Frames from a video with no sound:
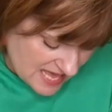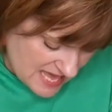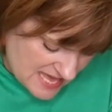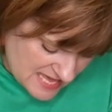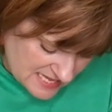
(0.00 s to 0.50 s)

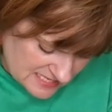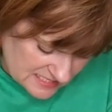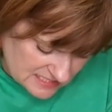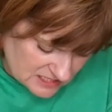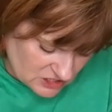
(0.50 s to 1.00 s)

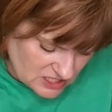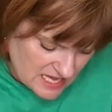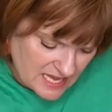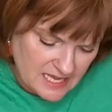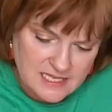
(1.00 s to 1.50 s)
And she
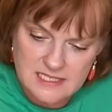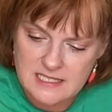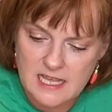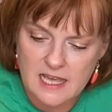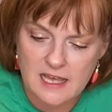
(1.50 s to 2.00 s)

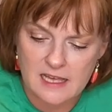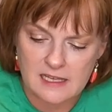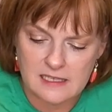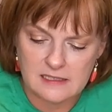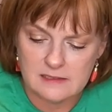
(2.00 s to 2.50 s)
has
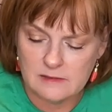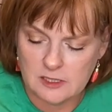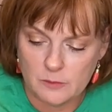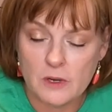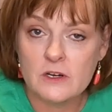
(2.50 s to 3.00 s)
a
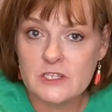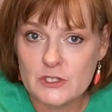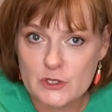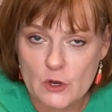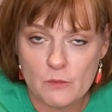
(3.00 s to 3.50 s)
little bar of
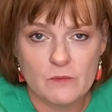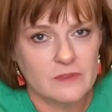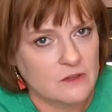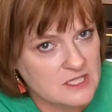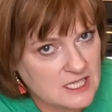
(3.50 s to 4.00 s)
soap
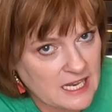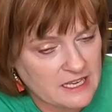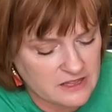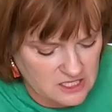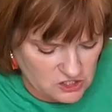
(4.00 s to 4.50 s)
that's
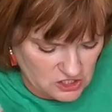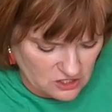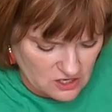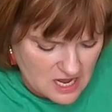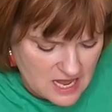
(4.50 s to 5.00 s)
allowed this year.